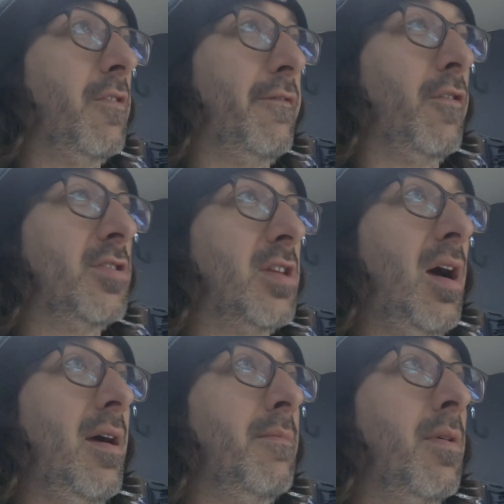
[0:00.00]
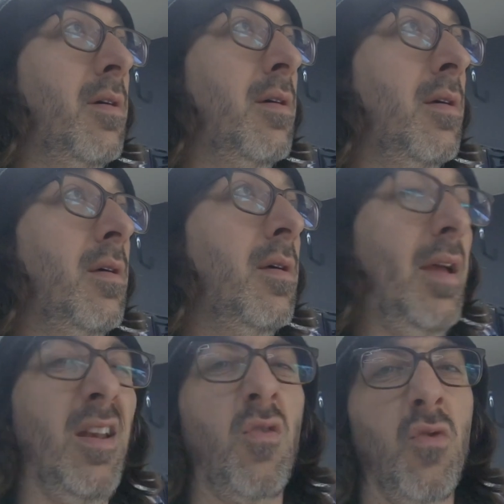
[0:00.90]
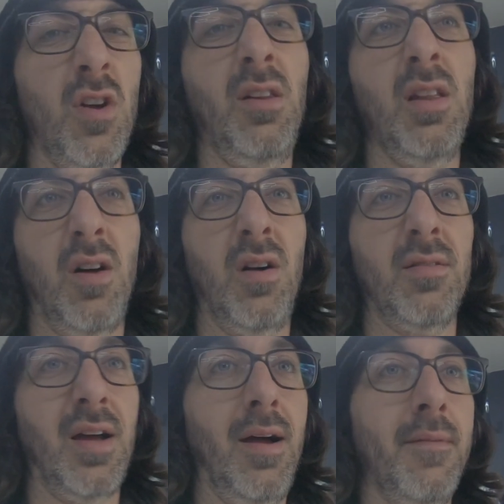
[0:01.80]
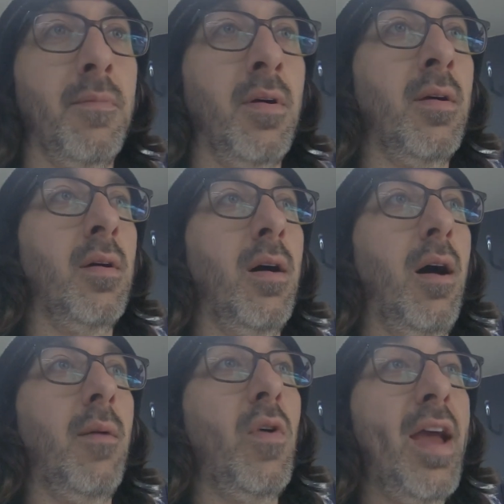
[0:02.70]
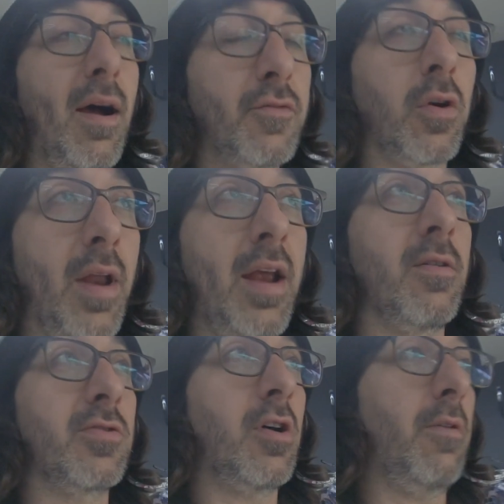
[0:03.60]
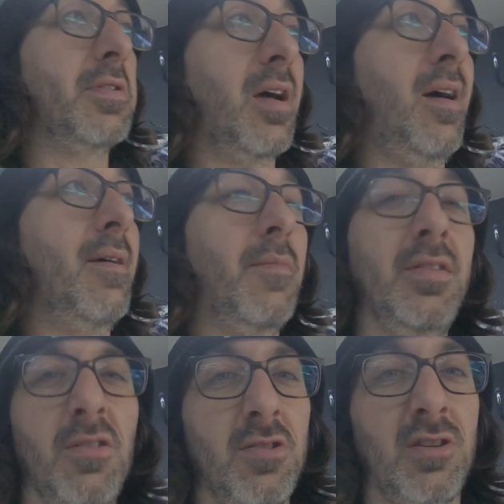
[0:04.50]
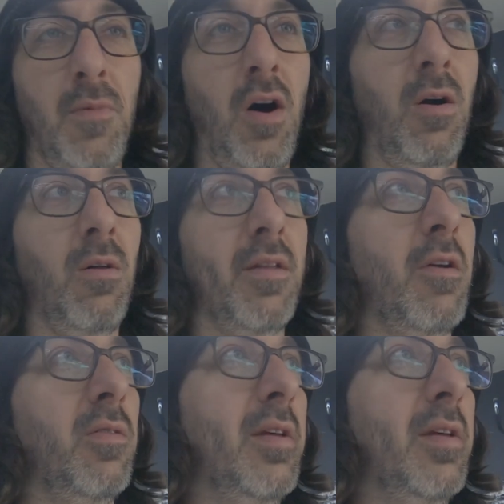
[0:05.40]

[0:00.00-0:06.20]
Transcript: the first time in a really long time. We have tornadoes all the time, but they're small and they're